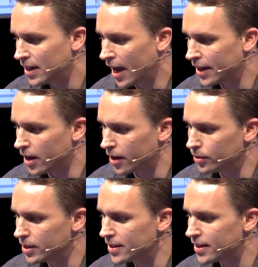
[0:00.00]
And not
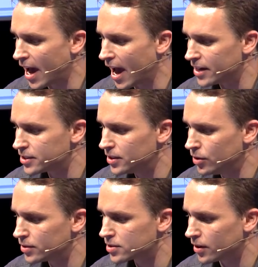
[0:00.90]
only that, you
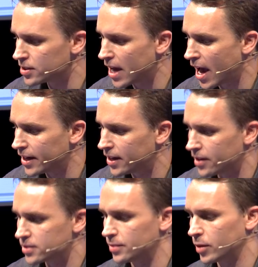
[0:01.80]
can start to add
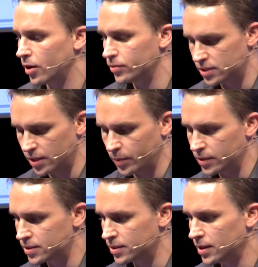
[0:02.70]
custom code
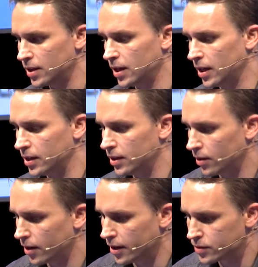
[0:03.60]
snippets in
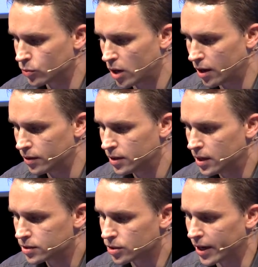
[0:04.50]
here as well.
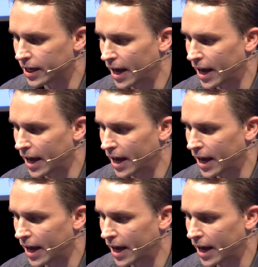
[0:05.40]
So I can